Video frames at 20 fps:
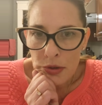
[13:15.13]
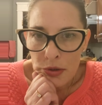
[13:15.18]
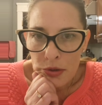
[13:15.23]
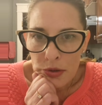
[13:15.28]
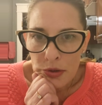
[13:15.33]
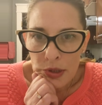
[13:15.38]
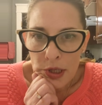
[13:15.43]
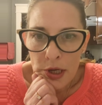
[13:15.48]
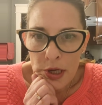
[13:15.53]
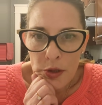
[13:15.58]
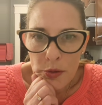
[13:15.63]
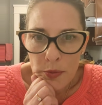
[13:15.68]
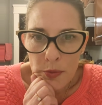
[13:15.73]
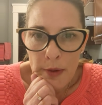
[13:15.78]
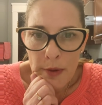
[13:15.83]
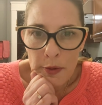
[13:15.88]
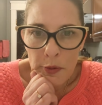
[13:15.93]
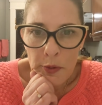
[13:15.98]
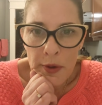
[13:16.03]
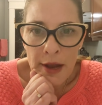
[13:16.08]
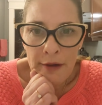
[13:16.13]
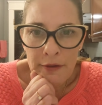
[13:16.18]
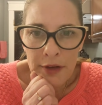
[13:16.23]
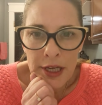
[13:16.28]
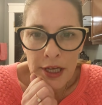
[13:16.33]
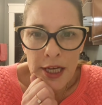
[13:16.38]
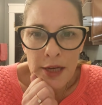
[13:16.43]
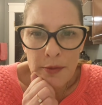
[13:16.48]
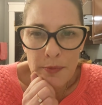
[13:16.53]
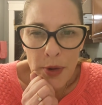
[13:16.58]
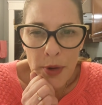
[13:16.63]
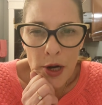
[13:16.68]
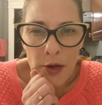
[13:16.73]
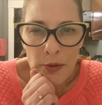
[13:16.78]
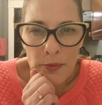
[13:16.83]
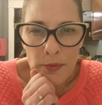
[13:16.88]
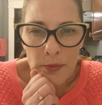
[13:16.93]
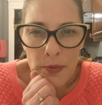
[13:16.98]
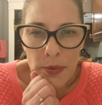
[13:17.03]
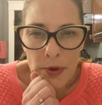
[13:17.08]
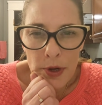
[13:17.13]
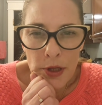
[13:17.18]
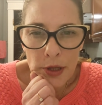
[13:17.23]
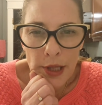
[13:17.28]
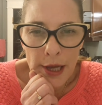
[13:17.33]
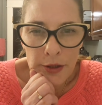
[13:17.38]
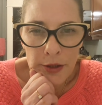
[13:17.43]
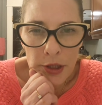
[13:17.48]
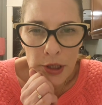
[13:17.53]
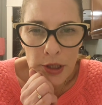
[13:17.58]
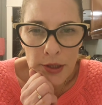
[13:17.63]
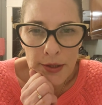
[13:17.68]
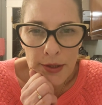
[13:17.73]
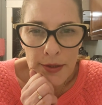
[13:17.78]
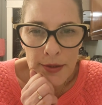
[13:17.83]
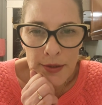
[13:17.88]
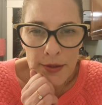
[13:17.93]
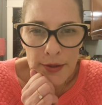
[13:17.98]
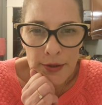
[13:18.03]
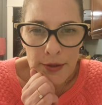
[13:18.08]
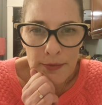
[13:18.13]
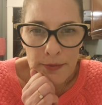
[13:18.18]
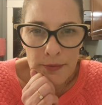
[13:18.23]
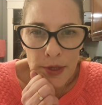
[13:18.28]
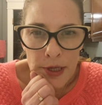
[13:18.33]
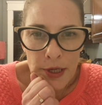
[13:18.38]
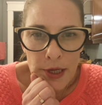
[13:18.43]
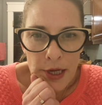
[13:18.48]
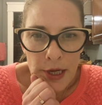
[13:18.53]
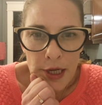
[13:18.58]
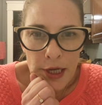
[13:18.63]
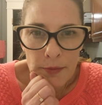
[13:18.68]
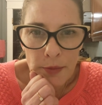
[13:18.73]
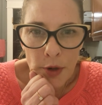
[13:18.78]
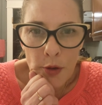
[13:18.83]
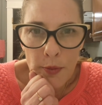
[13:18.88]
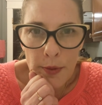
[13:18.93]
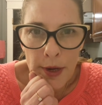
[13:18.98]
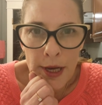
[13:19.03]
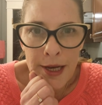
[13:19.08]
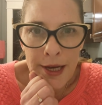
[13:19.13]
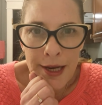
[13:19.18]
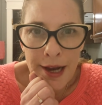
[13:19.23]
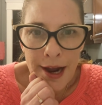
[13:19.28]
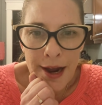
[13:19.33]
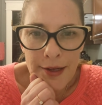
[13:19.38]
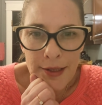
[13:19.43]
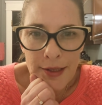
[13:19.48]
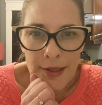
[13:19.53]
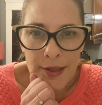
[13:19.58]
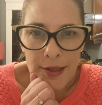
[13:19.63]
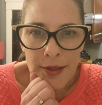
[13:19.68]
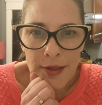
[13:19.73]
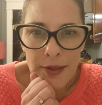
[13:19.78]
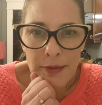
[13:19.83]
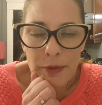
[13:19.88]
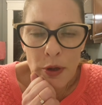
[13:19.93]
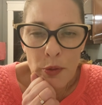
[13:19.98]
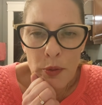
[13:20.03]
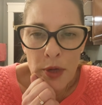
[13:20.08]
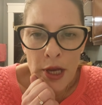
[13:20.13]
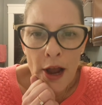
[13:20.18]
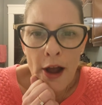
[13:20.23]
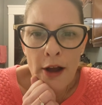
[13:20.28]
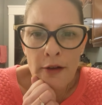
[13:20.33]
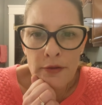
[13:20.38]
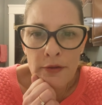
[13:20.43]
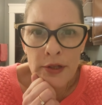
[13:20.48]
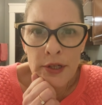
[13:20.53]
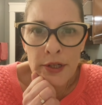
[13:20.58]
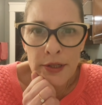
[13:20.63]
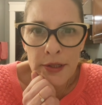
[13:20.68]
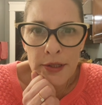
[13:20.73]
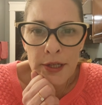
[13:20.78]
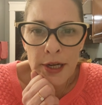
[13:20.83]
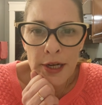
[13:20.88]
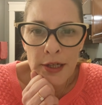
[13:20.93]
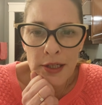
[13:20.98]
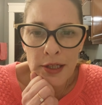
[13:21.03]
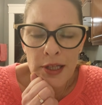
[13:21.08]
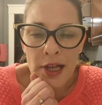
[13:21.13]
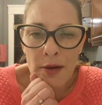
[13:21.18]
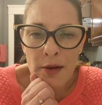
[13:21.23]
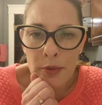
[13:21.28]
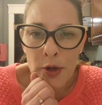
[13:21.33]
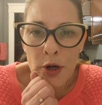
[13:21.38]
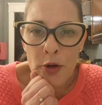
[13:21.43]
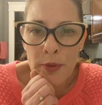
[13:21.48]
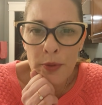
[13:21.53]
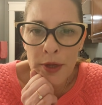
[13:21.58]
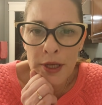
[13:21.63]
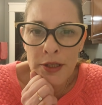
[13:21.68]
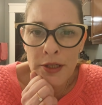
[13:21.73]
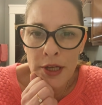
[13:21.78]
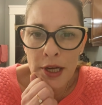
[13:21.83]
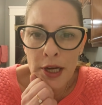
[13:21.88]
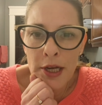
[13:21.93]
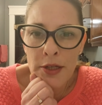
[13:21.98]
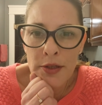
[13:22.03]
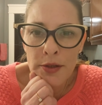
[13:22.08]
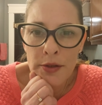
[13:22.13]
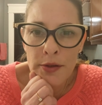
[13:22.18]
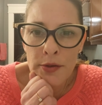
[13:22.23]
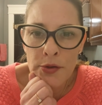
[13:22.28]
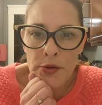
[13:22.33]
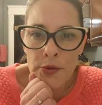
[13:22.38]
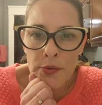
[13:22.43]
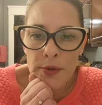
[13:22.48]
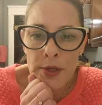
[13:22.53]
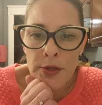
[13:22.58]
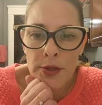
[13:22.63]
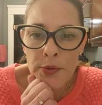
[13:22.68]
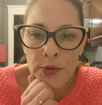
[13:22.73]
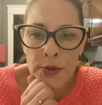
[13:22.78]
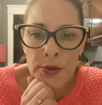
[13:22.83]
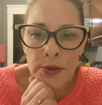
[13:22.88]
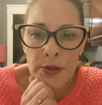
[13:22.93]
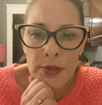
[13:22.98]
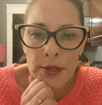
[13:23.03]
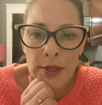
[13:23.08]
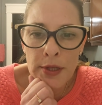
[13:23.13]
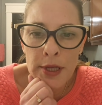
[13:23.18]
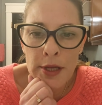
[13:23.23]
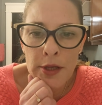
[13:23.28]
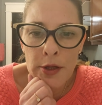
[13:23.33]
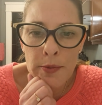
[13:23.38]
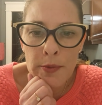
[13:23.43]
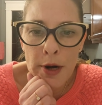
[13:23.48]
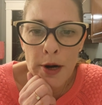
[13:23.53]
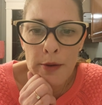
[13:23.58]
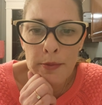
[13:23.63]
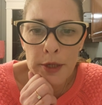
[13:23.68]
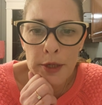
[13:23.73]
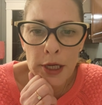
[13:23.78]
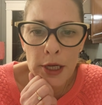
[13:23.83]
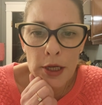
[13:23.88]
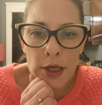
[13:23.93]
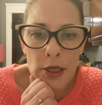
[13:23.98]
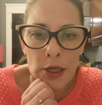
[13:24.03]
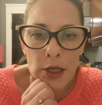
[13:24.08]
the other property, we have a heat pump, electric system, and a propane gas system, but we have disconnected that propane tank. So there's 3 sources of the other property.